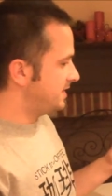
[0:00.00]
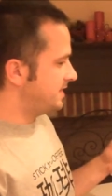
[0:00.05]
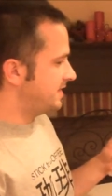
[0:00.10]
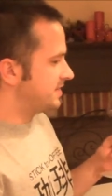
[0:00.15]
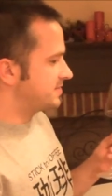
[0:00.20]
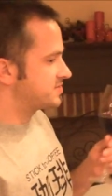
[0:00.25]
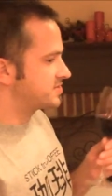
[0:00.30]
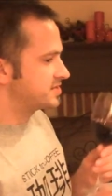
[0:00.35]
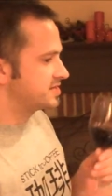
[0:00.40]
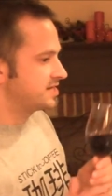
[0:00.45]

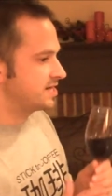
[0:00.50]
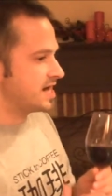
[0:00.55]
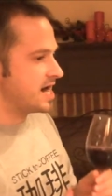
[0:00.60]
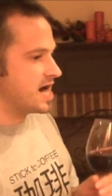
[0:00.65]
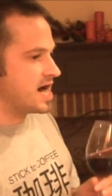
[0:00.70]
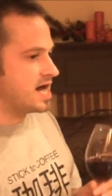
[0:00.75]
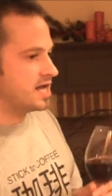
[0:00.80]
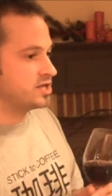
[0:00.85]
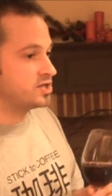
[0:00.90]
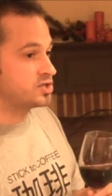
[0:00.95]
It's
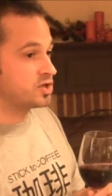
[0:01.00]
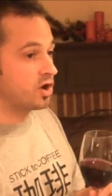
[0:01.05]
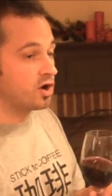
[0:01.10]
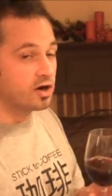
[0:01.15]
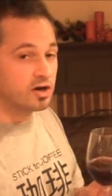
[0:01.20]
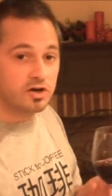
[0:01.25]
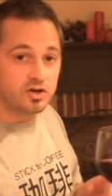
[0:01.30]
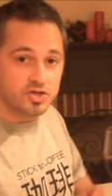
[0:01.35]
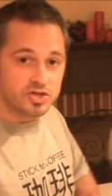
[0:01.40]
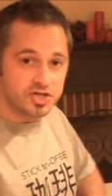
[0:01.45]
got
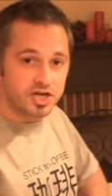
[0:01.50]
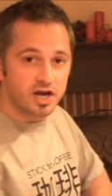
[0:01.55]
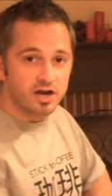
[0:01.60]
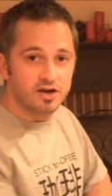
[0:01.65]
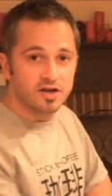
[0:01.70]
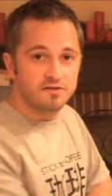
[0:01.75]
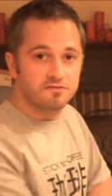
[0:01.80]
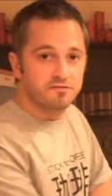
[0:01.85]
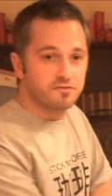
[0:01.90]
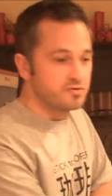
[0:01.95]
darker
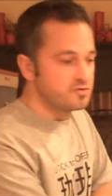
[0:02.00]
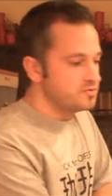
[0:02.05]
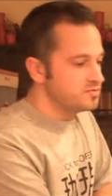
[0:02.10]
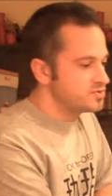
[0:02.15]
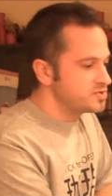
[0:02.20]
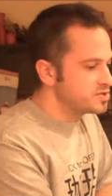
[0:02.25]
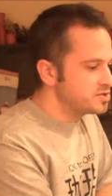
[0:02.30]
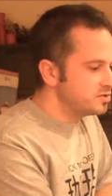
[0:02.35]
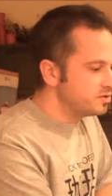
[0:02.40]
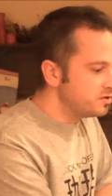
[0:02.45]
cherry fruit,
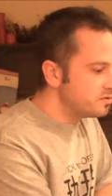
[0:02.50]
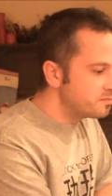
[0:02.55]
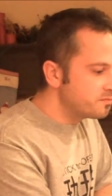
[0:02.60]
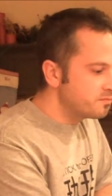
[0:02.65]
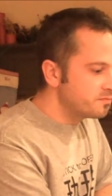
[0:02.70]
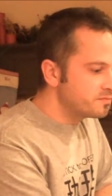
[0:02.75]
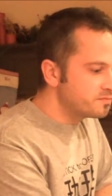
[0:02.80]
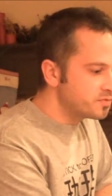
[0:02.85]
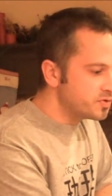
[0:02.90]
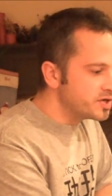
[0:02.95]
still
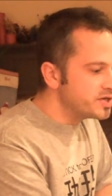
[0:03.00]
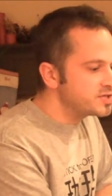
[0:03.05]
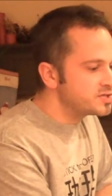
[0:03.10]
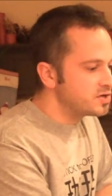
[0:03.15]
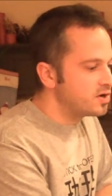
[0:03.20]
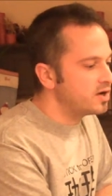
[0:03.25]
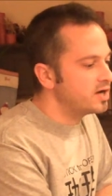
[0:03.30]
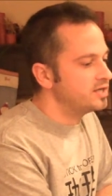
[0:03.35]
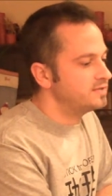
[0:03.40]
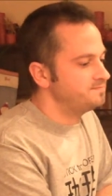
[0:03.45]
pretty
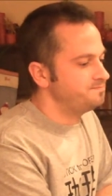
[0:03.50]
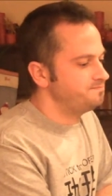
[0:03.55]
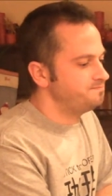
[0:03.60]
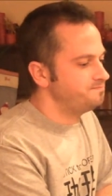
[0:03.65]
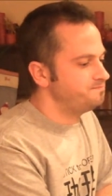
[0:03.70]
tart.